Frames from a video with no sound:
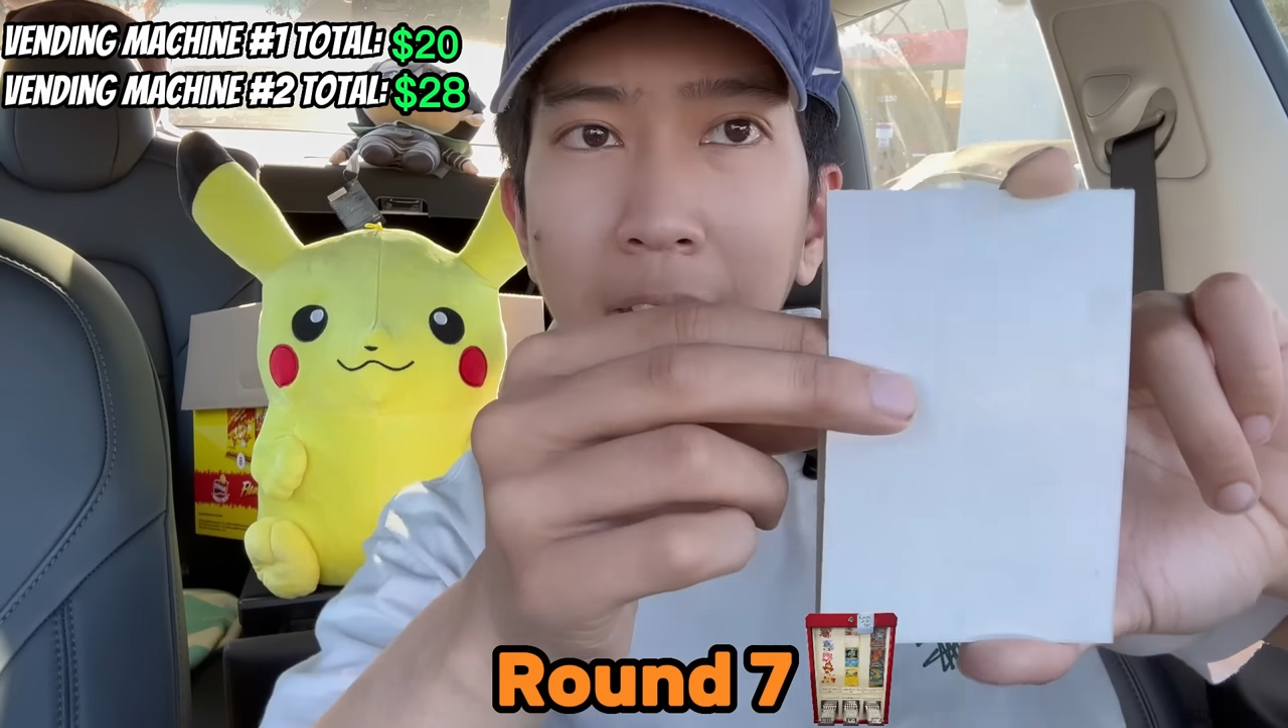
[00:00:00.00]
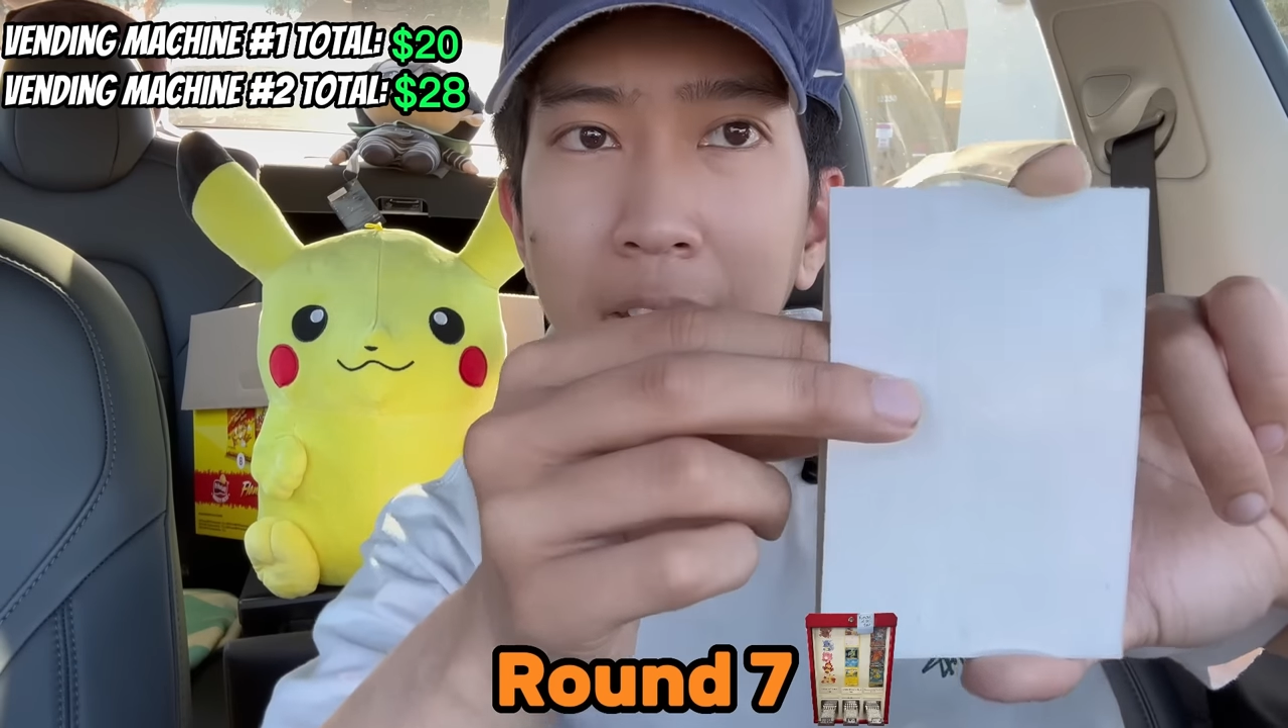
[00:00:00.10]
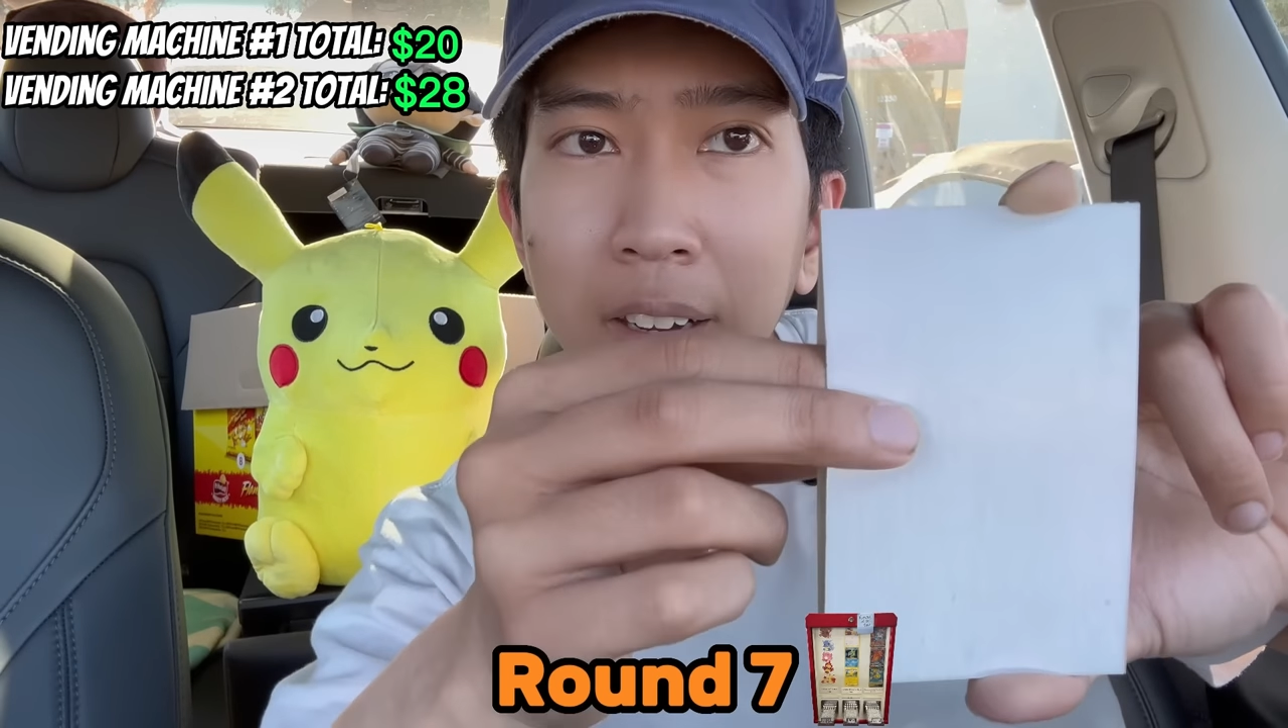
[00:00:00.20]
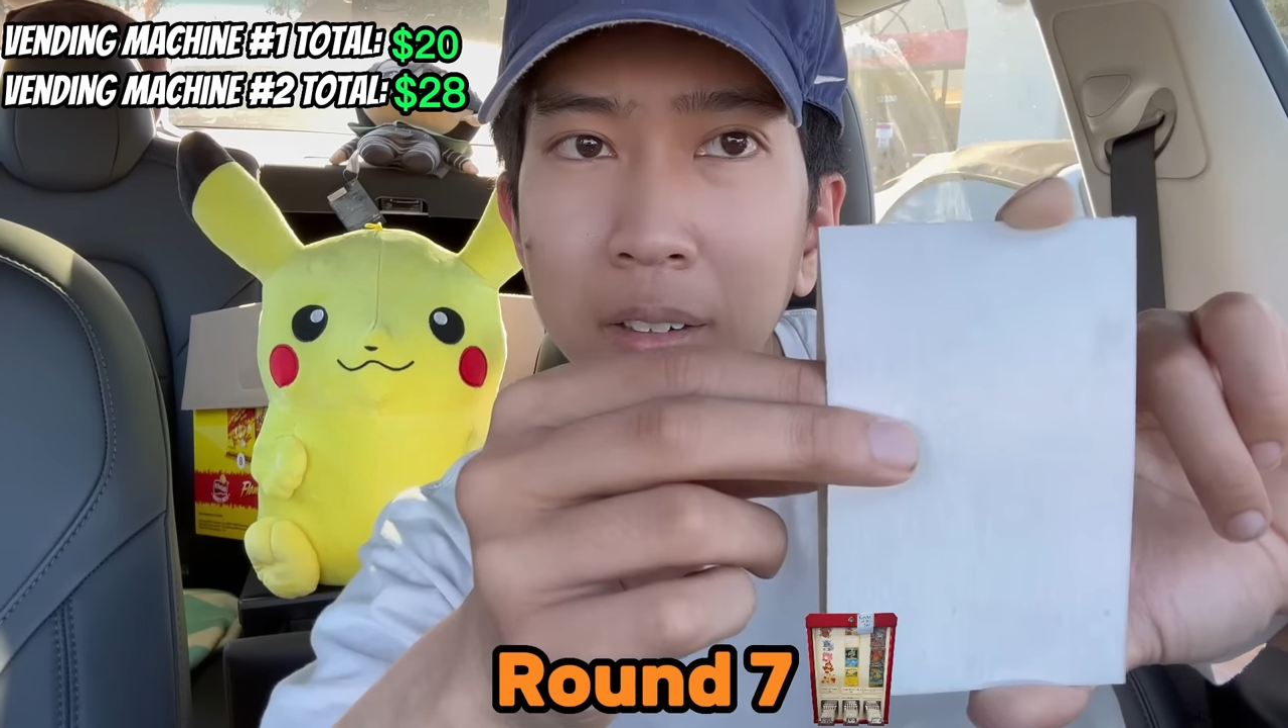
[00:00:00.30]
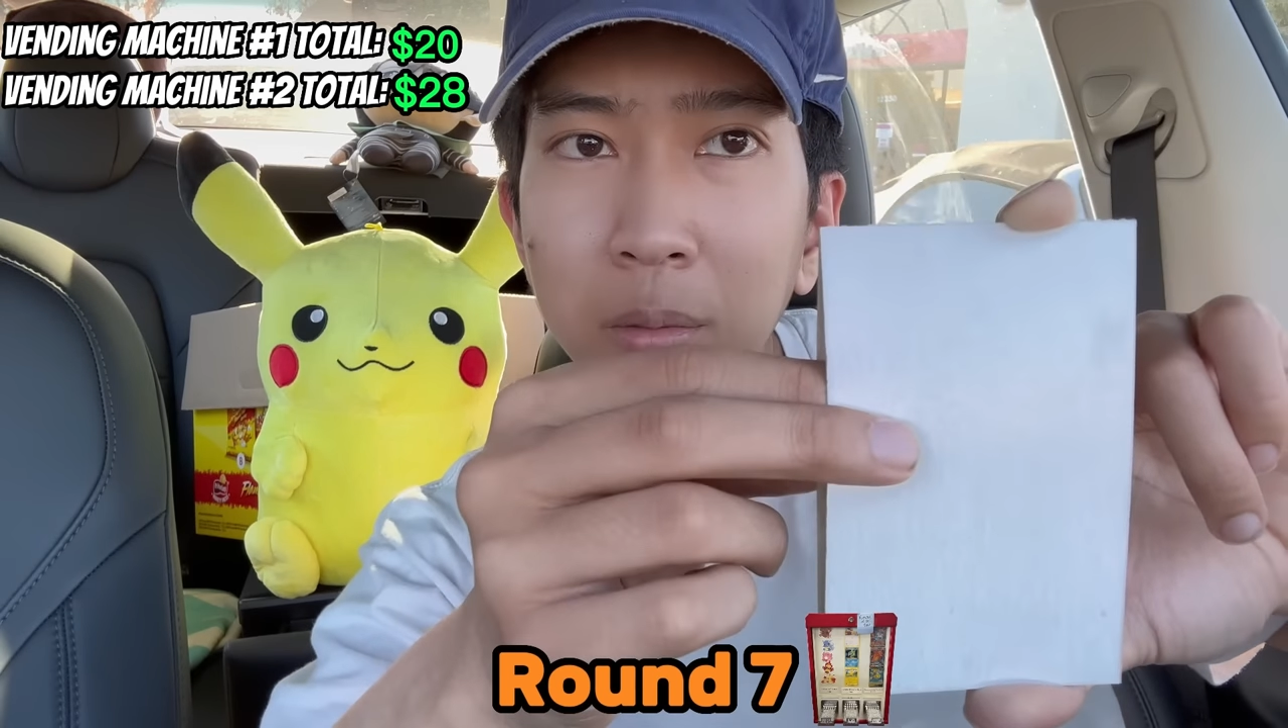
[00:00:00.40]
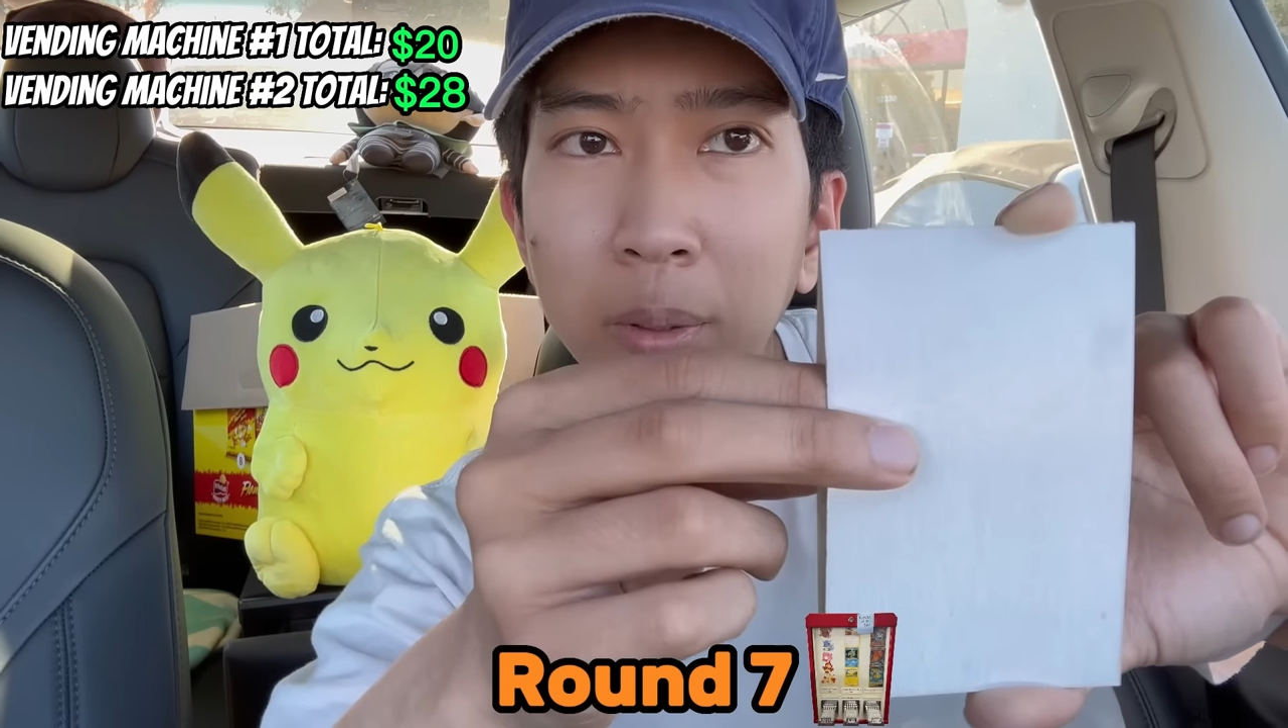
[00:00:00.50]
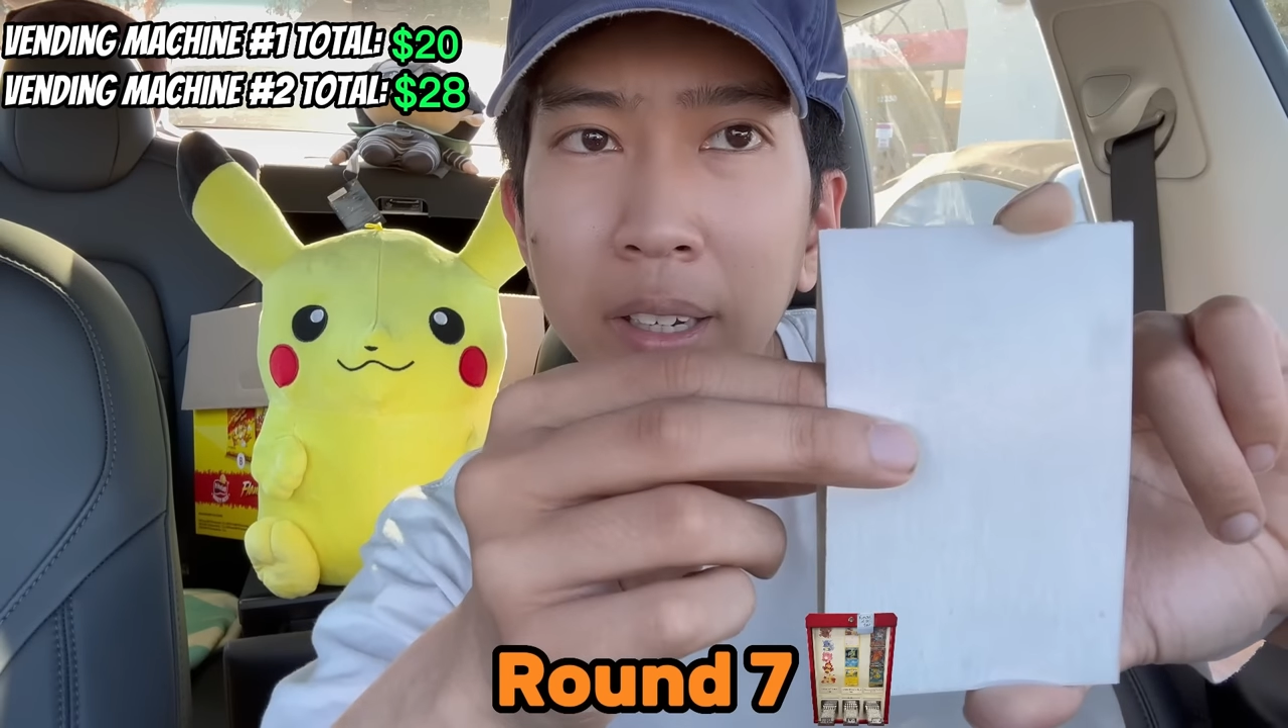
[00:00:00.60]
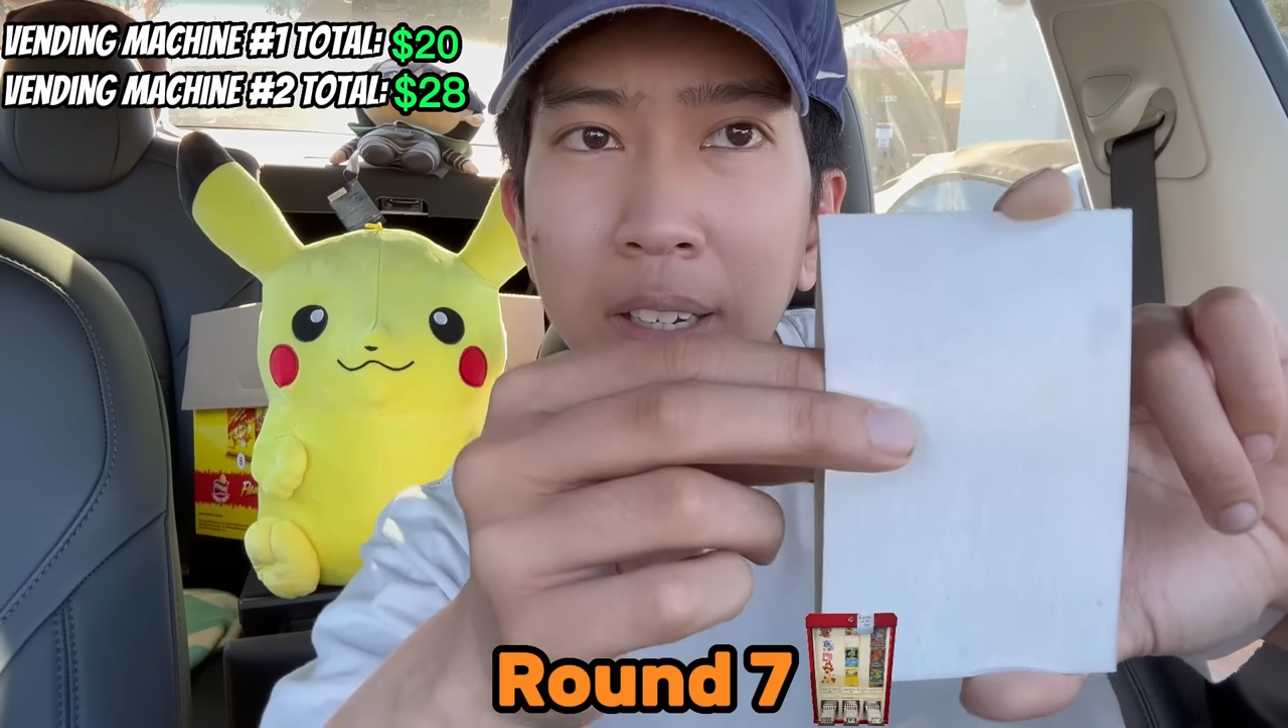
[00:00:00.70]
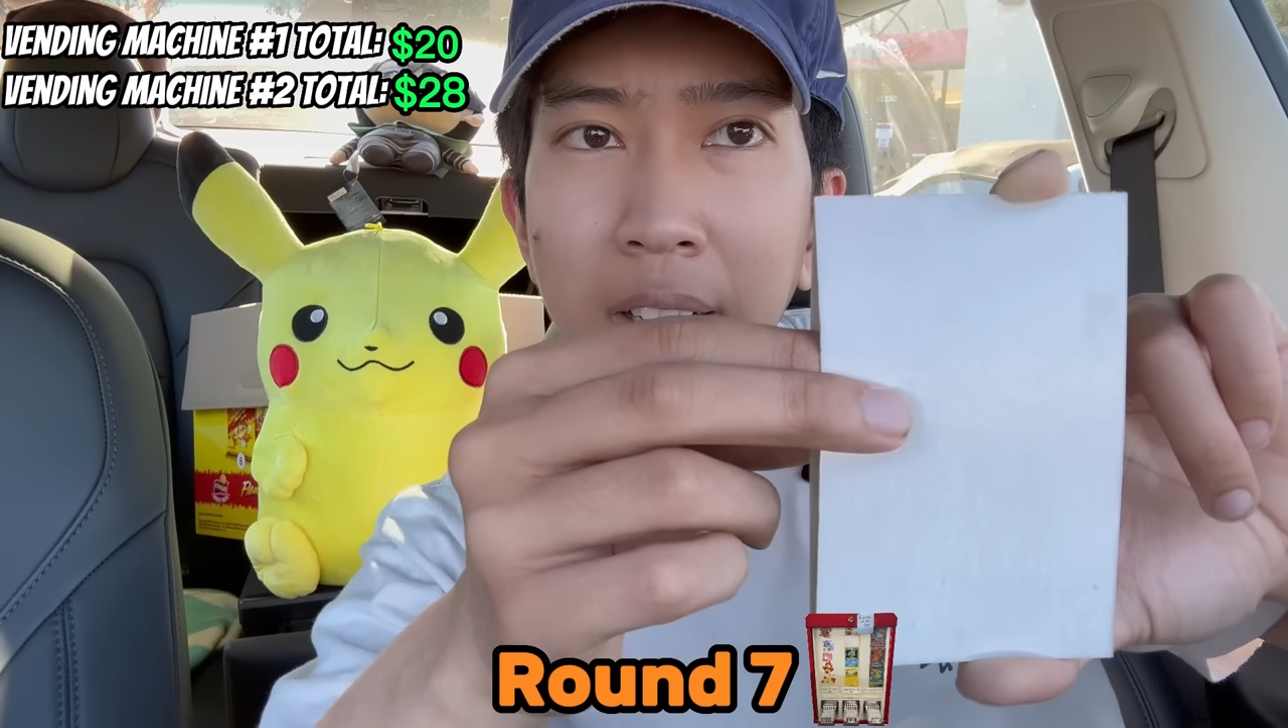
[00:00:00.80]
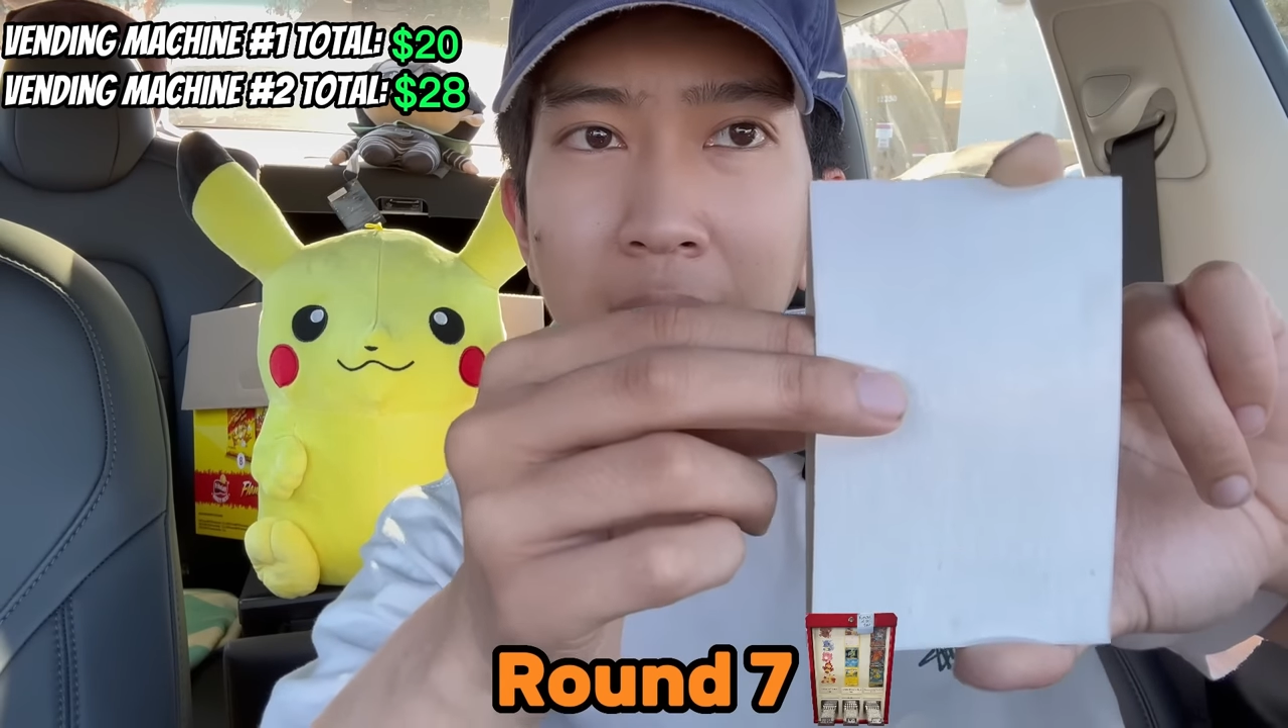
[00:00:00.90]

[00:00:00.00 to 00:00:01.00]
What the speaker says: and we